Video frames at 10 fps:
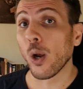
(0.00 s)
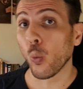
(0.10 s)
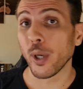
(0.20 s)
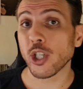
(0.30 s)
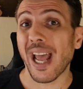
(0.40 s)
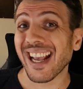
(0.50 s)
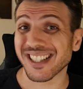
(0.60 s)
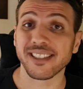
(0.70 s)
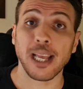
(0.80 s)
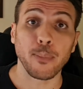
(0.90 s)
and which
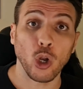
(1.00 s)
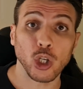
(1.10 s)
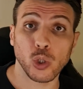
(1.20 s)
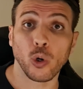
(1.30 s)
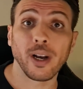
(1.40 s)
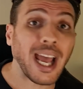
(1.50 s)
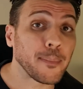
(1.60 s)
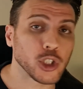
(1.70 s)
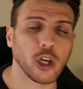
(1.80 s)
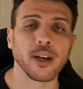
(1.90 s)
ASINs they belong to on
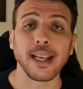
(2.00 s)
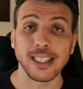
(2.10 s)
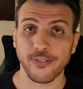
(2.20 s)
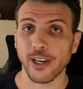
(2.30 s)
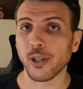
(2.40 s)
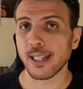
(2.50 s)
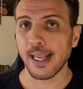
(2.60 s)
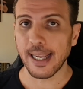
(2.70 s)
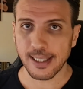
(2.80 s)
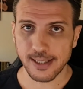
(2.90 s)
Amazon is very
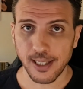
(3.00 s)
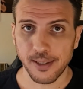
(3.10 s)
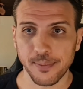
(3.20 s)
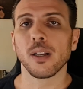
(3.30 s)
easy.